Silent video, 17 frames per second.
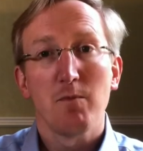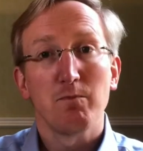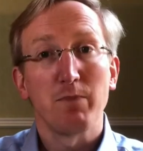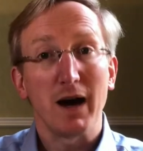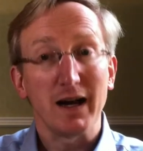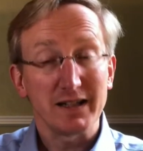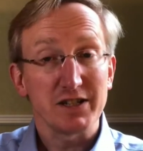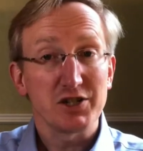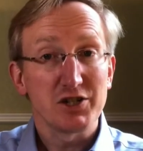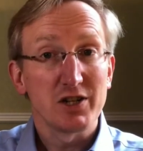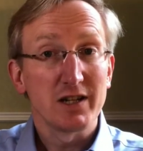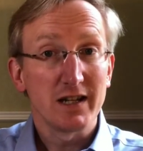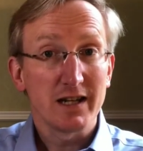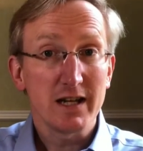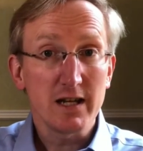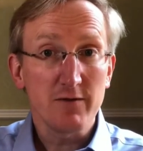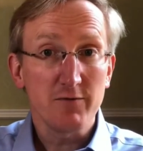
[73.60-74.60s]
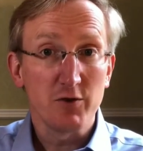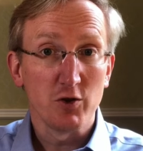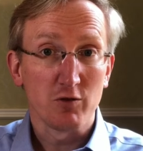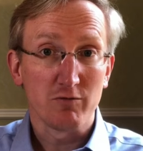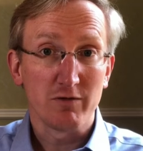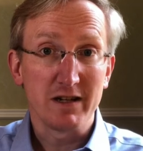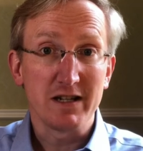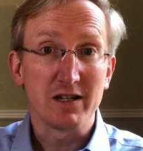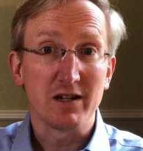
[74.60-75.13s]
But it should leave your
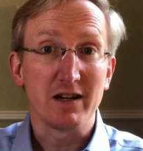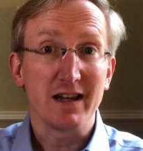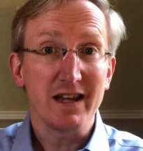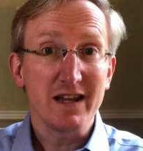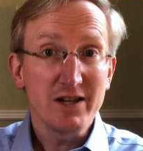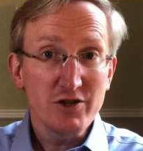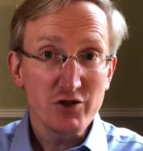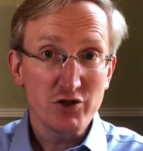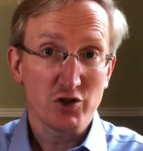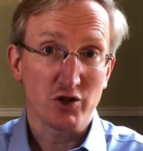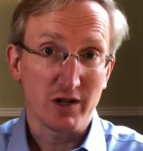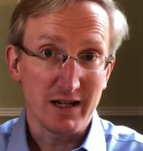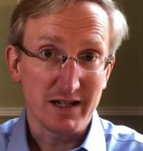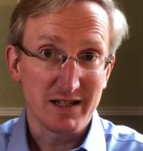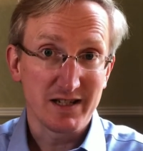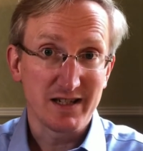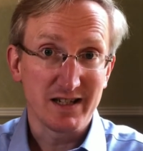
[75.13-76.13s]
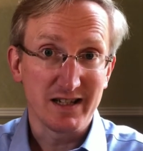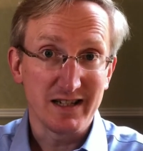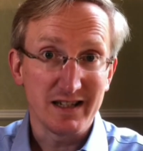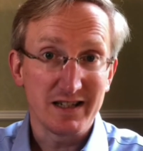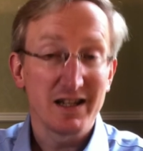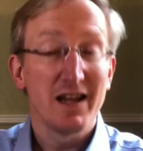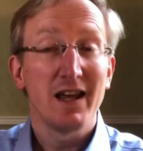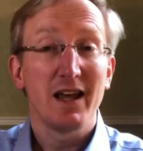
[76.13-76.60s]
reader interested